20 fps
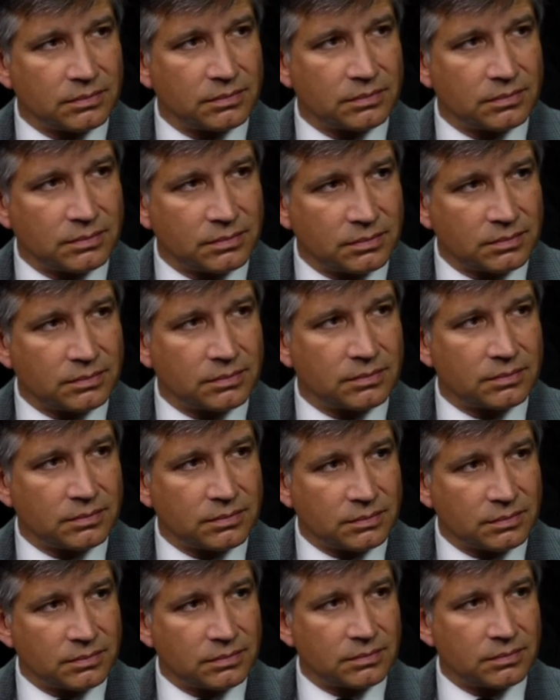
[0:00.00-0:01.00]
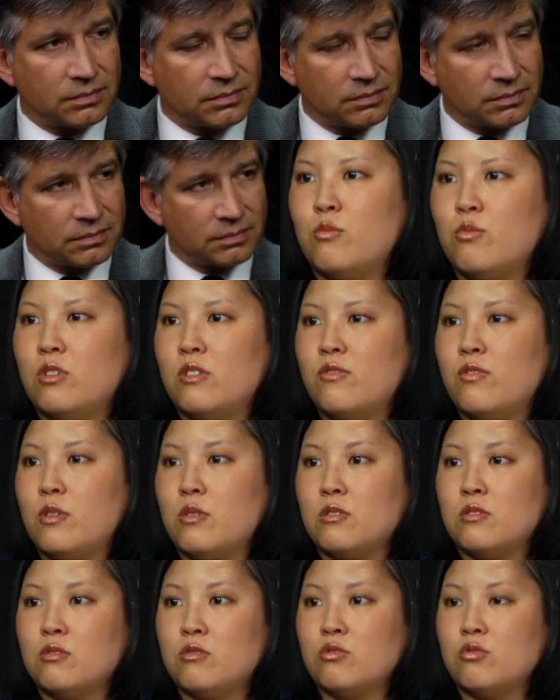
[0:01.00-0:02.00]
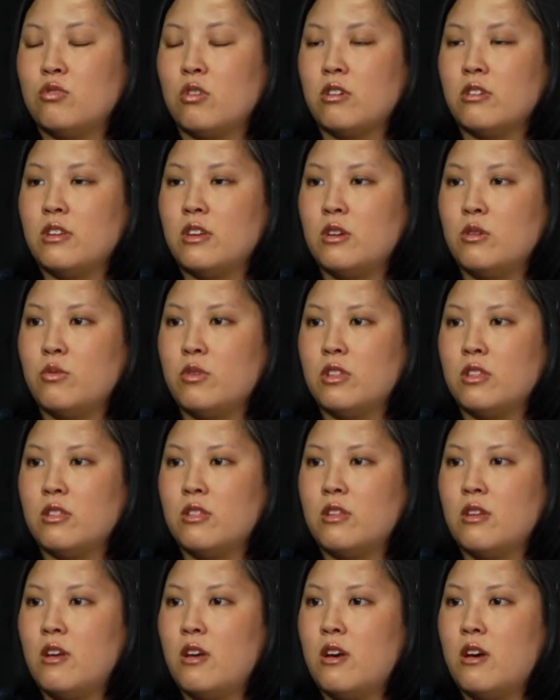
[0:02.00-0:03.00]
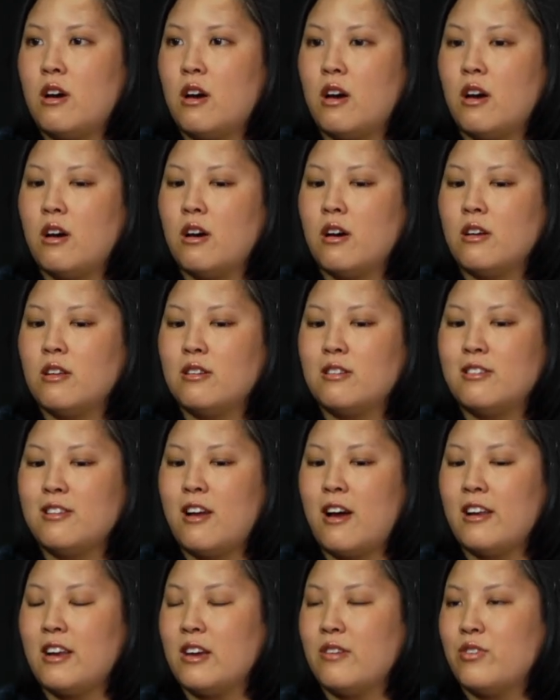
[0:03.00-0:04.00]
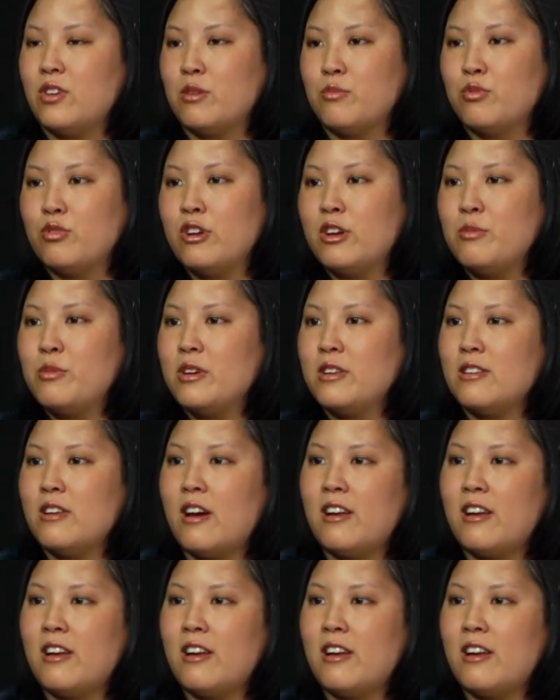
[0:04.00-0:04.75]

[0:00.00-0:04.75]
because obviously when folks are struggling with not having employment,